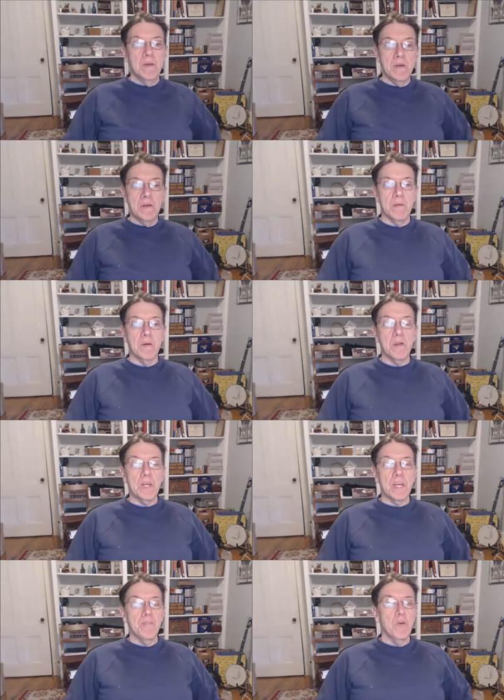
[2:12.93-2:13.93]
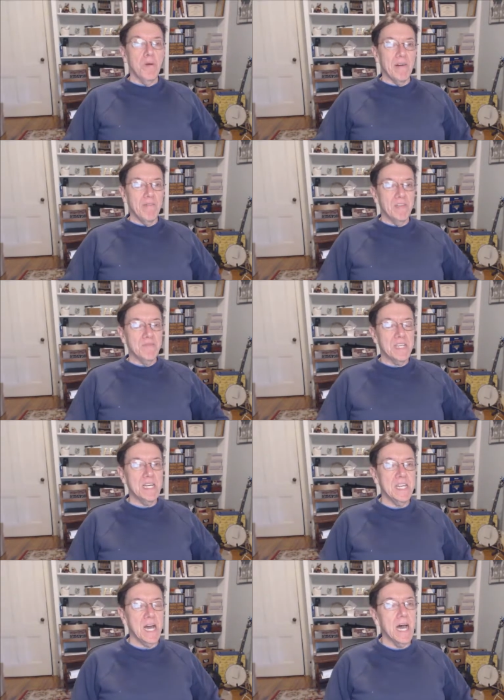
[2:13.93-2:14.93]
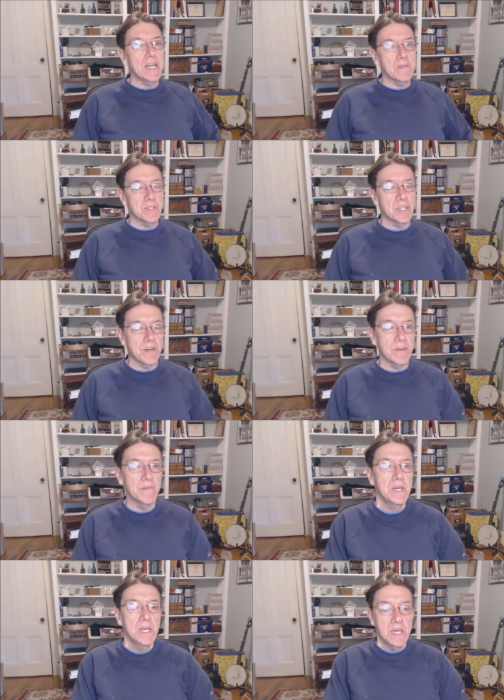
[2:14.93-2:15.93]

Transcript: I'm going to give you about 15 items here.